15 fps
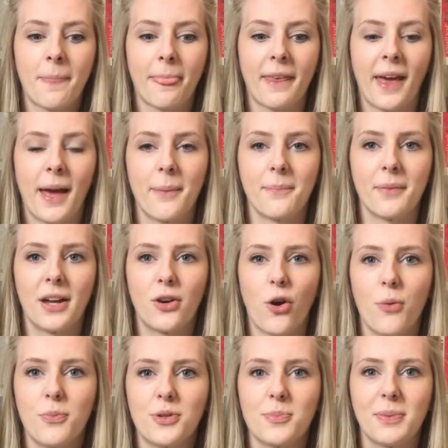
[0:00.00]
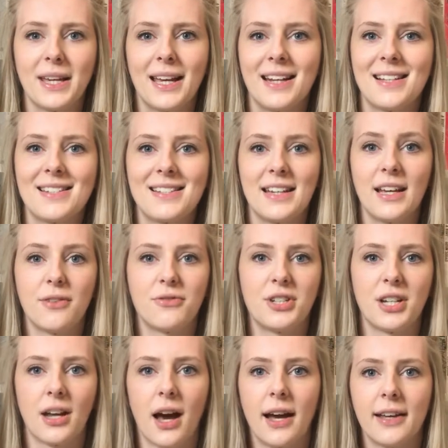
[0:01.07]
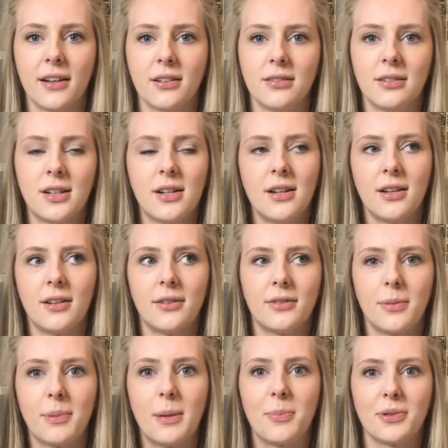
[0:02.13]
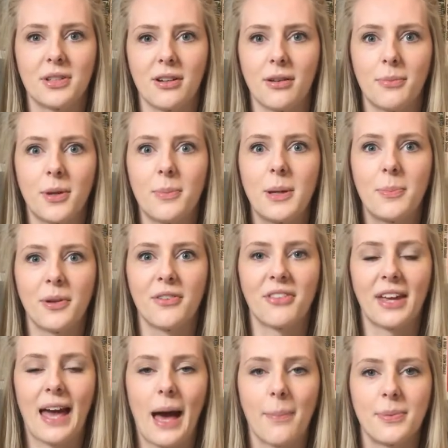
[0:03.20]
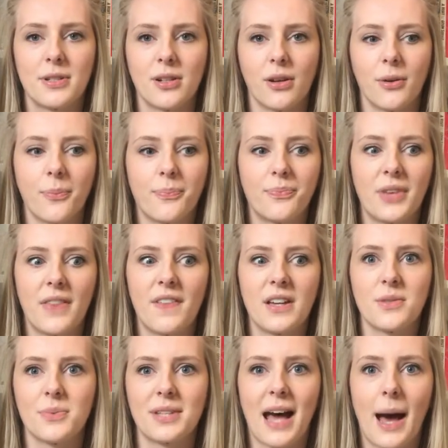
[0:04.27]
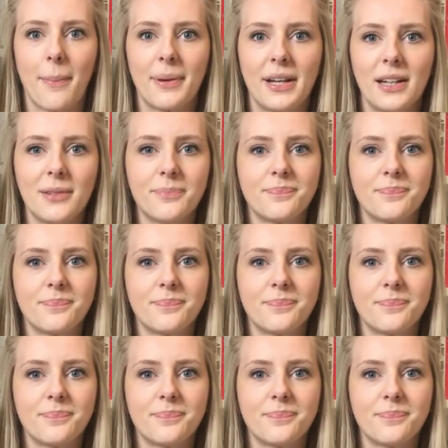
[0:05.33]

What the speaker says: and almost be in a state of denial, the people of the capital, that this was happening.